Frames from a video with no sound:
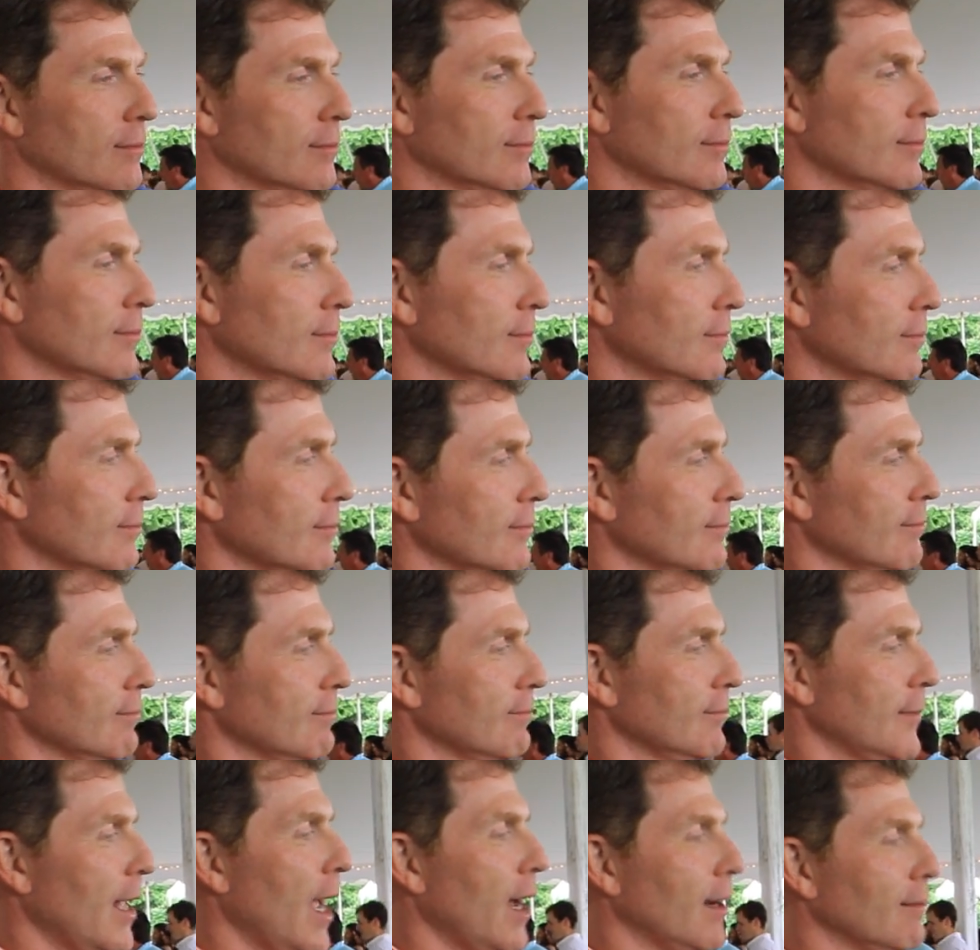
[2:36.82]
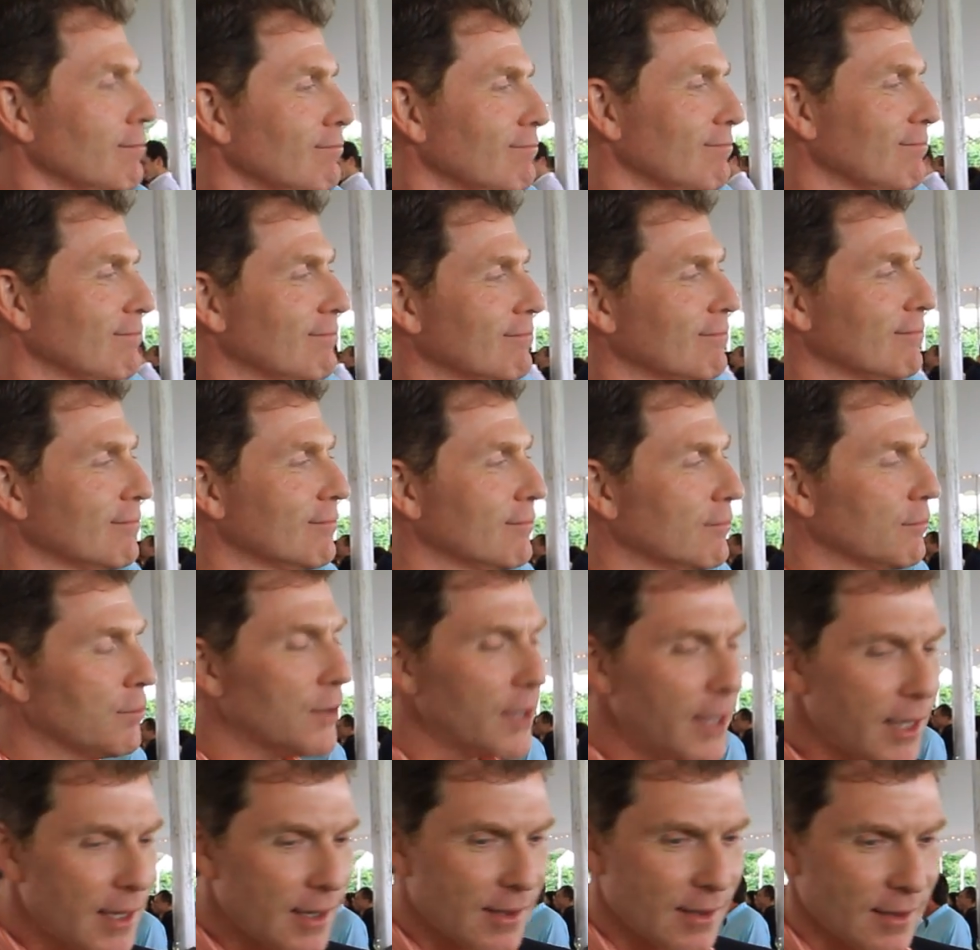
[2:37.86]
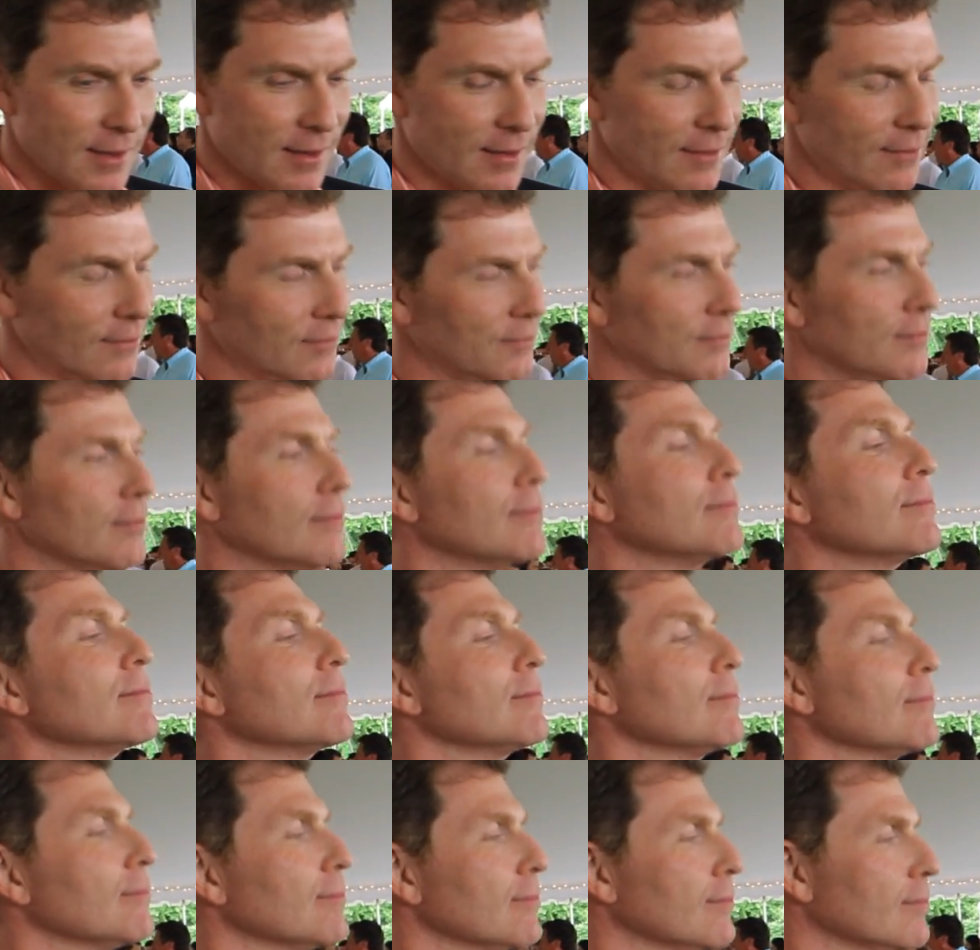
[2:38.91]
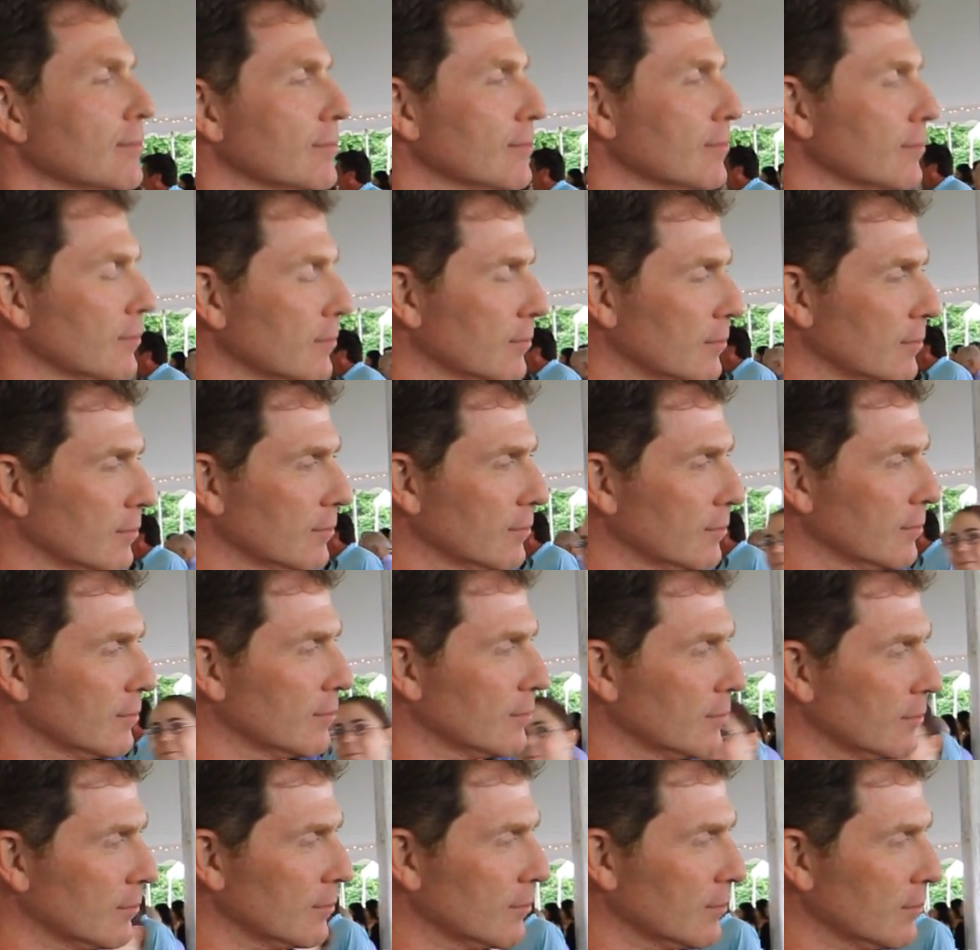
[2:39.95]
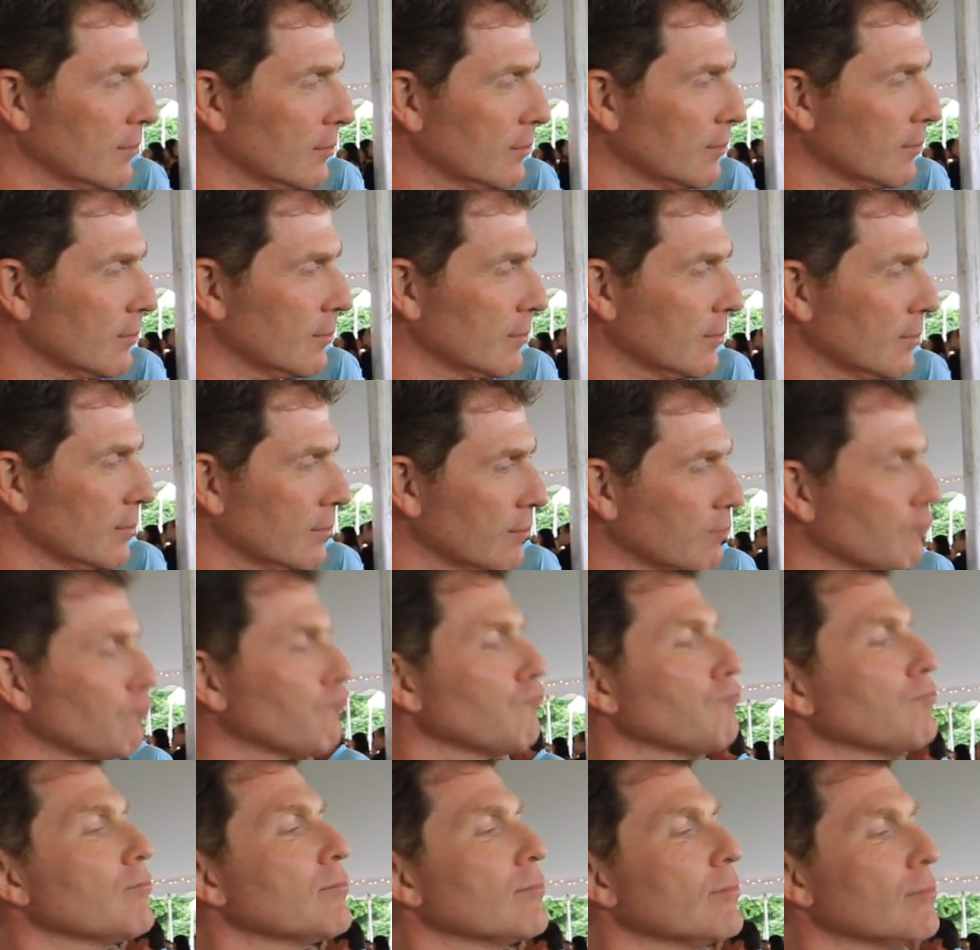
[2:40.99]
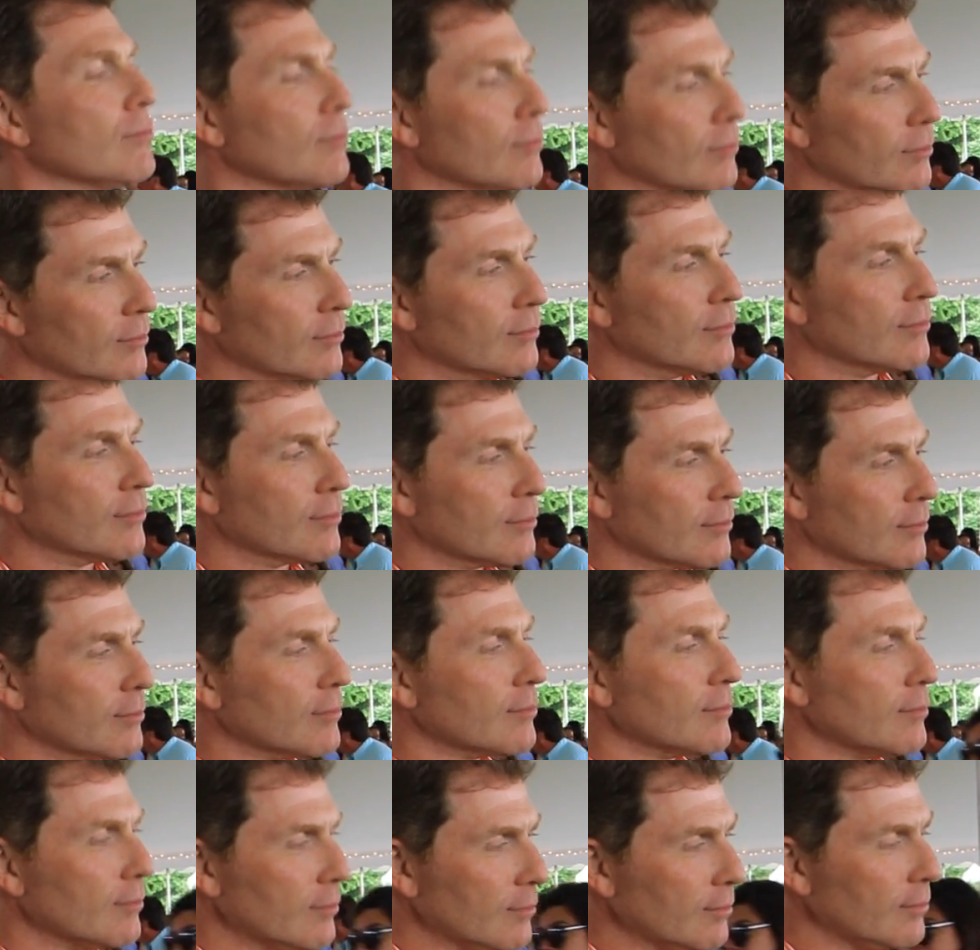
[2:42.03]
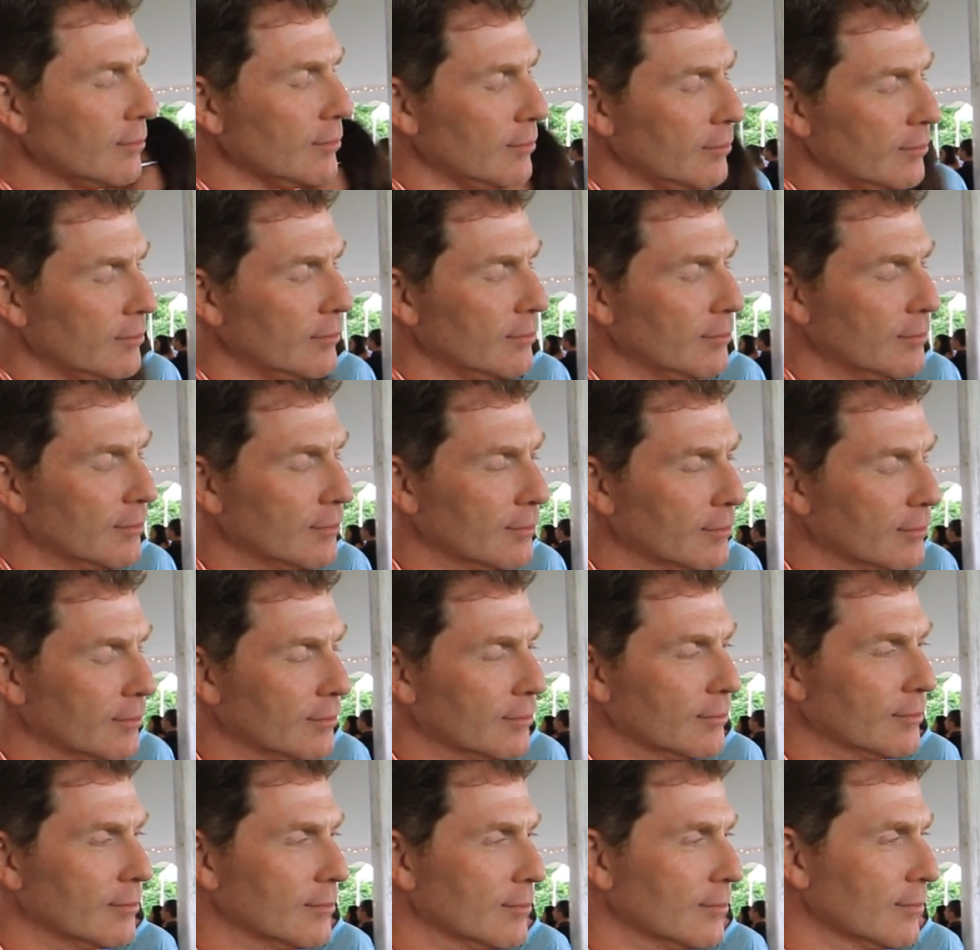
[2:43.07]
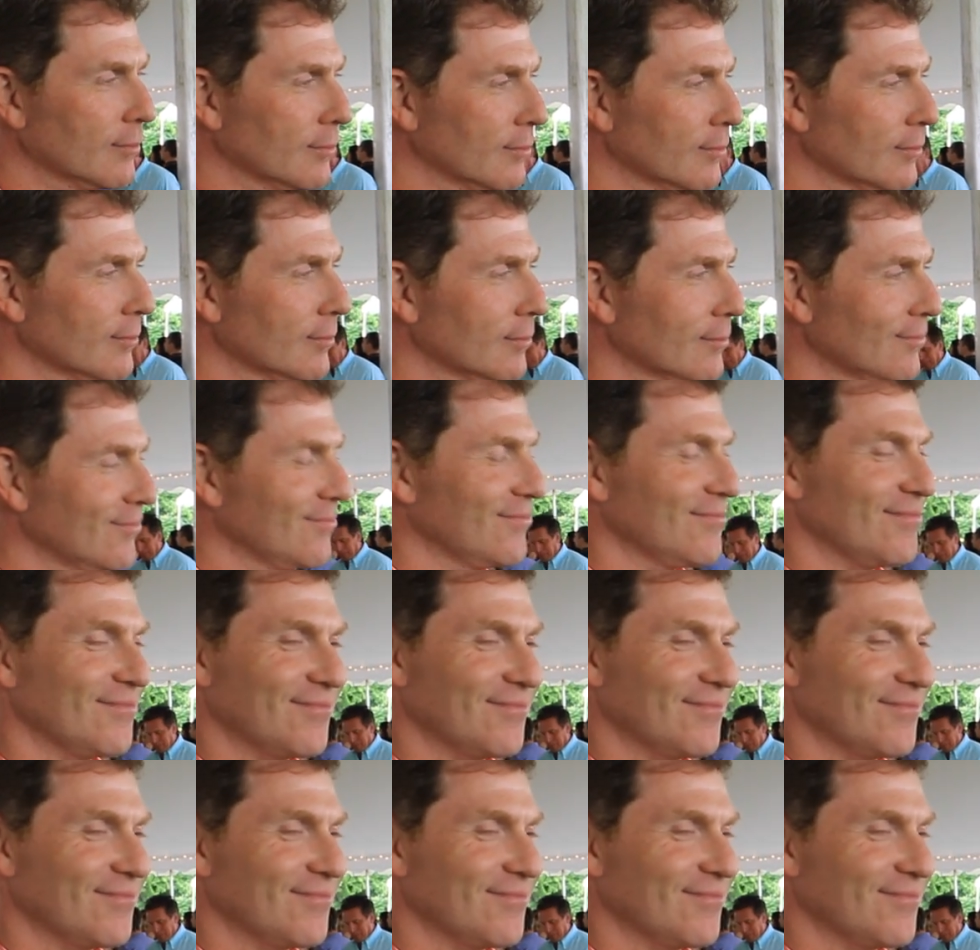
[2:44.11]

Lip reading: No words are spoken by the person on screen.